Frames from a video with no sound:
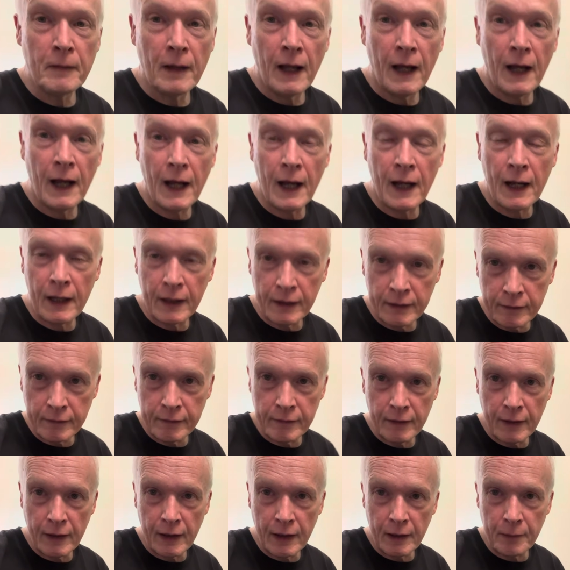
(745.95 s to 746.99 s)
And
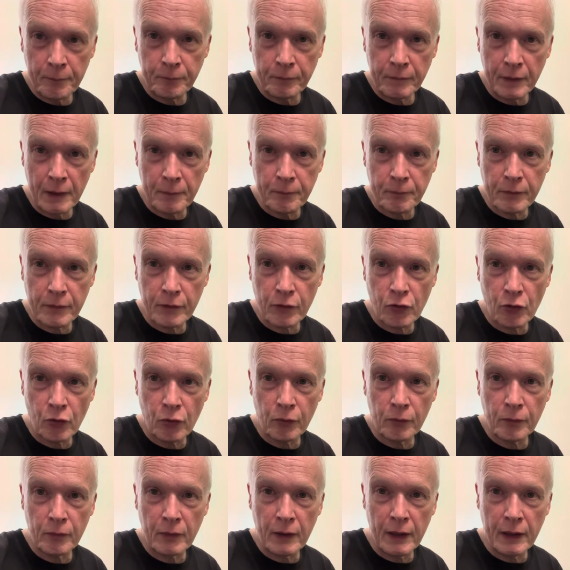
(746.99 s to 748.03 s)
yep,
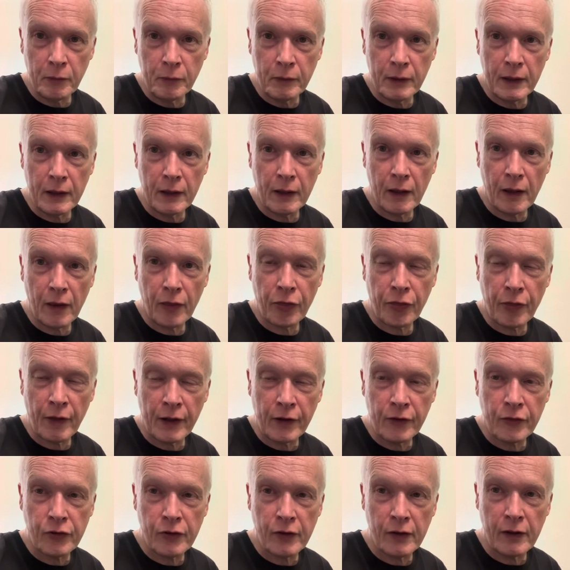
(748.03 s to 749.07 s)
so anyway,
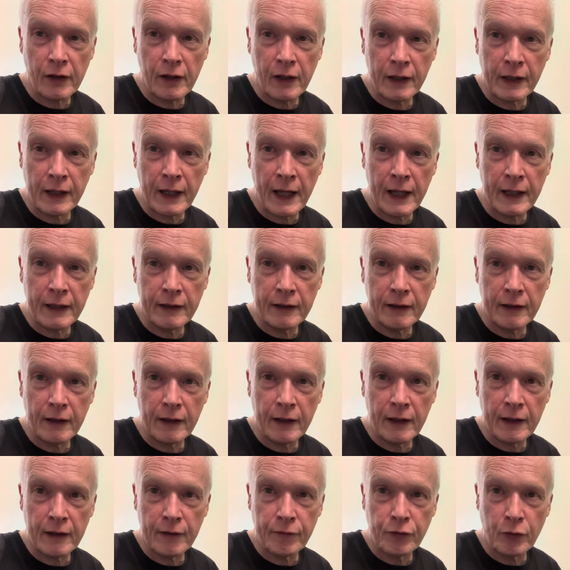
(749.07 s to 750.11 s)
thanks again
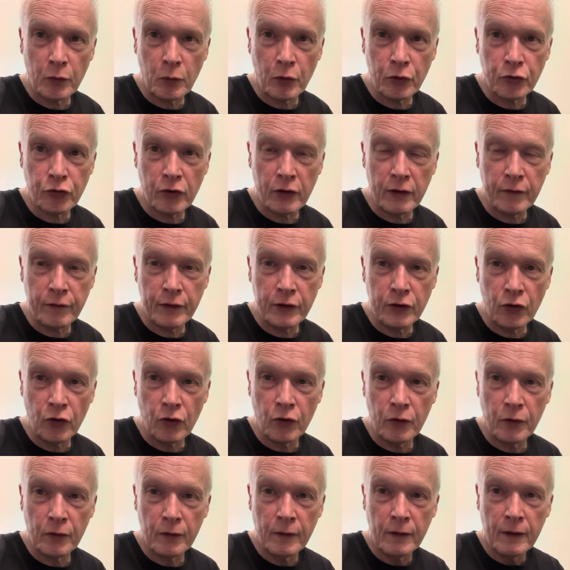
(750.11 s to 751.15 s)
for watching the
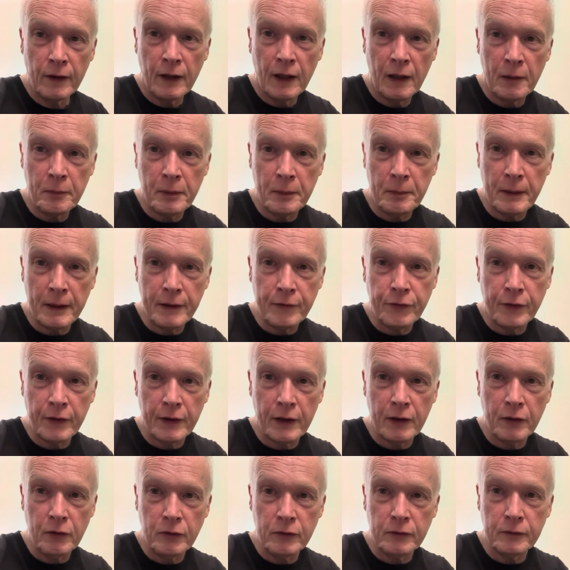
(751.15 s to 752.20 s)
video, and bye bye for
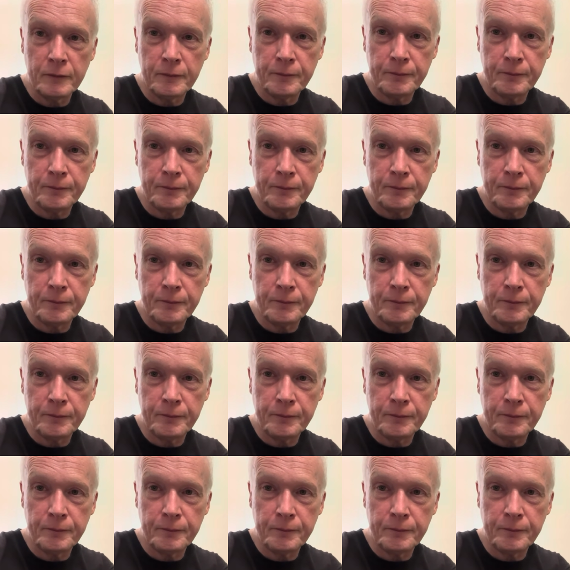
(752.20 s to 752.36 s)
now.